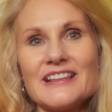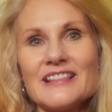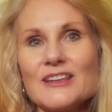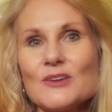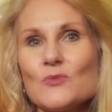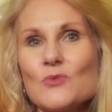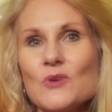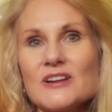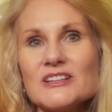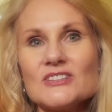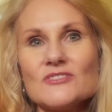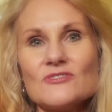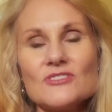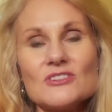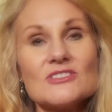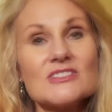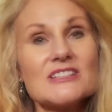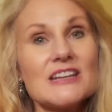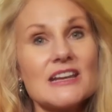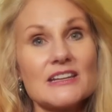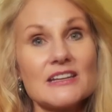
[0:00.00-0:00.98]
They want to
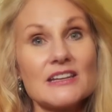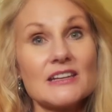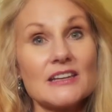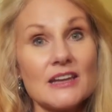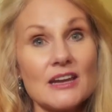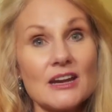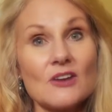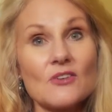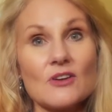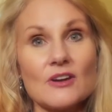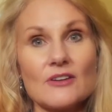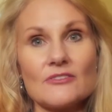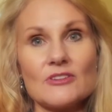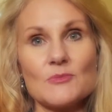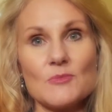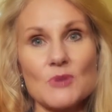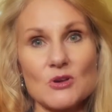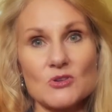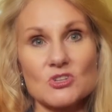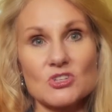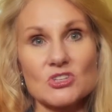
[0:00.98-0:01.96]
feel taken care of
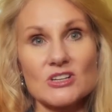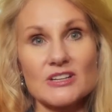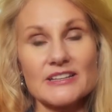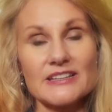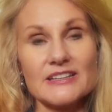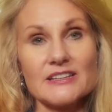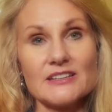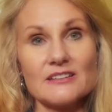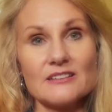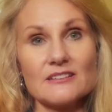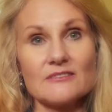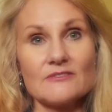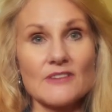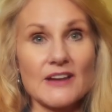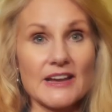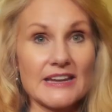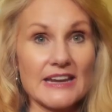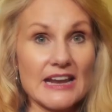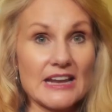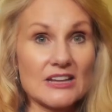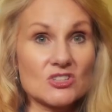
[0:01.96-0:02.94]
emotionally,
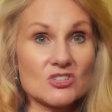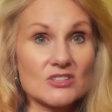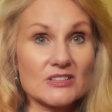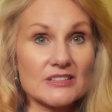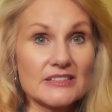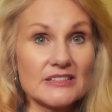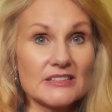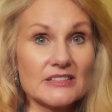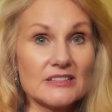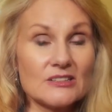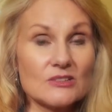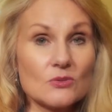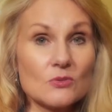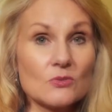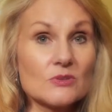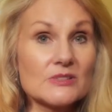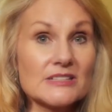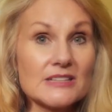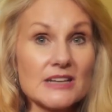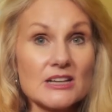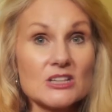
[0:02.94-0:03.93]
financially,
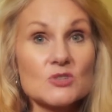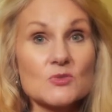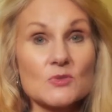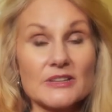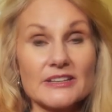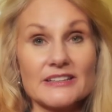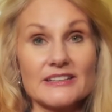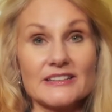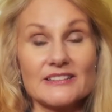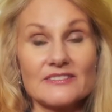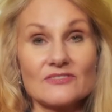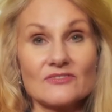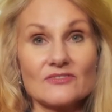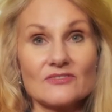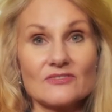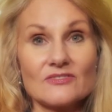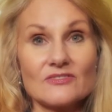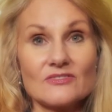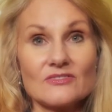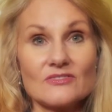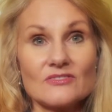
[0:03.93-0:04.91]
or sexually.
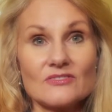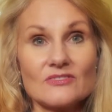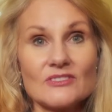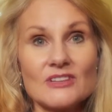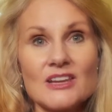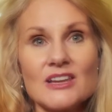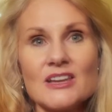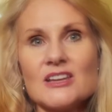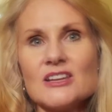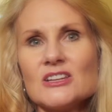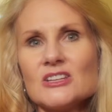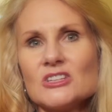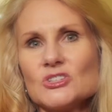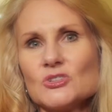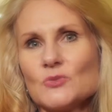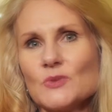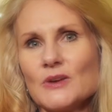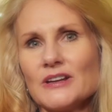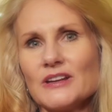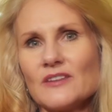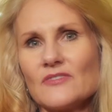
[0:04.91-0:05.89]

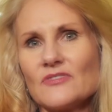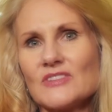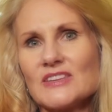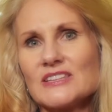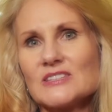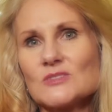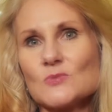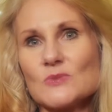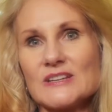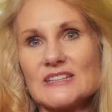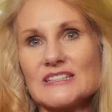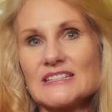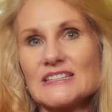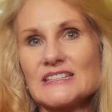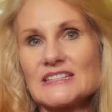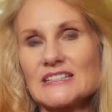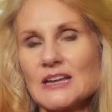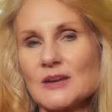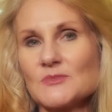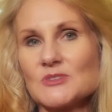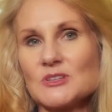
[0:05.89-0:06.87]
Do any of these
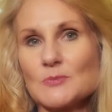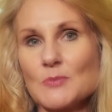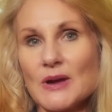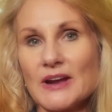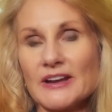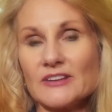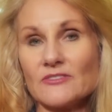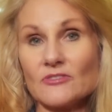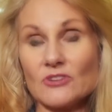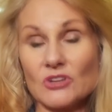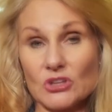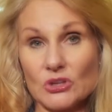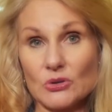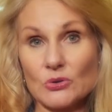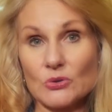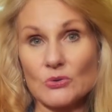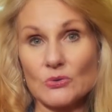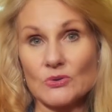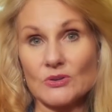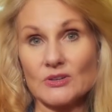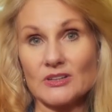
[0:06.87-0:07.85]
reasons come to mind for
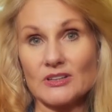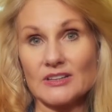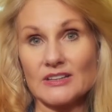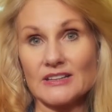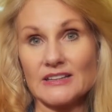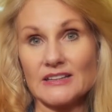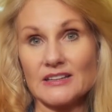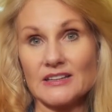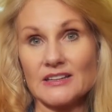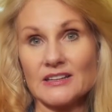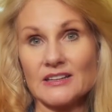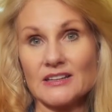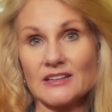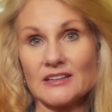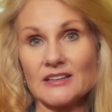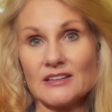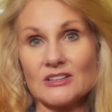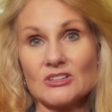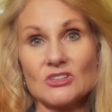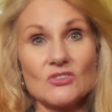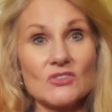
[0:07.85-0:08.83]
you?
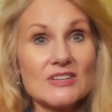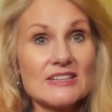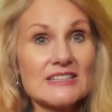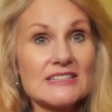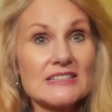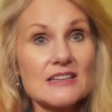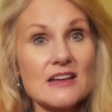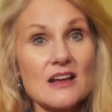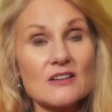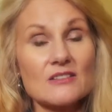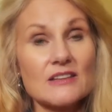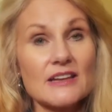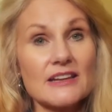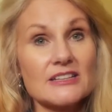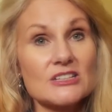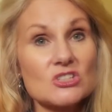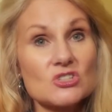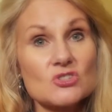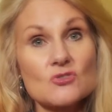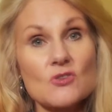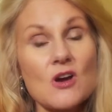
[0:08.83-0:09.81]
Do these sound
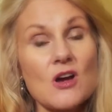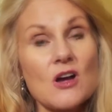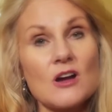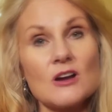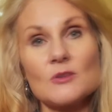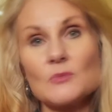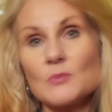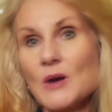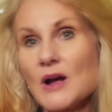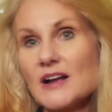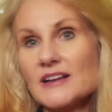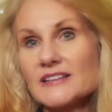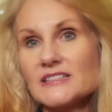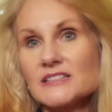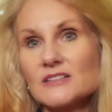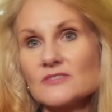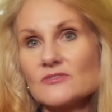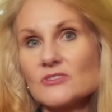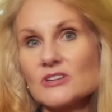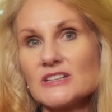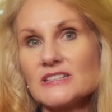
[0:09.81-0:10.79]
like strong,
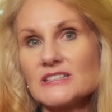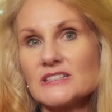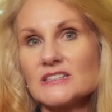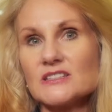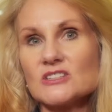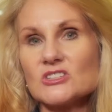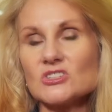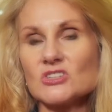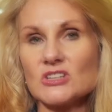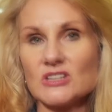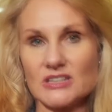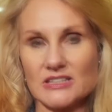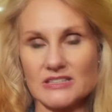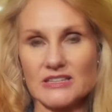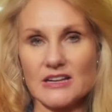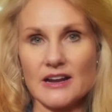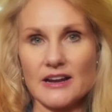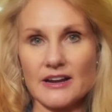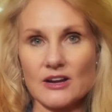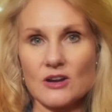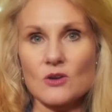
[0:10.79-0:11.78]
positive reasons to
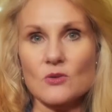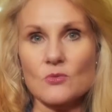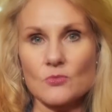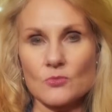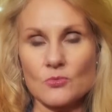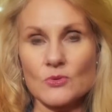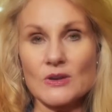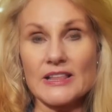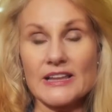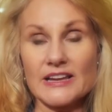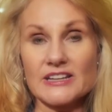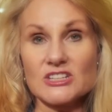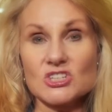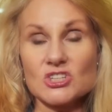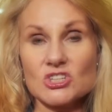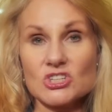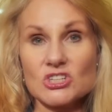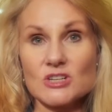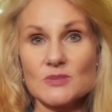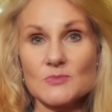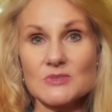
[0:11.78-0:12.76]
desire
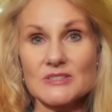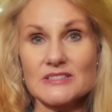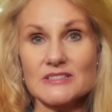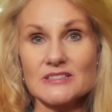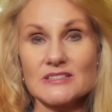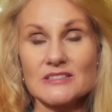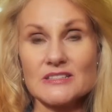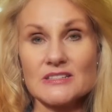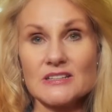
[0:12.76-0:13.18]
relationships?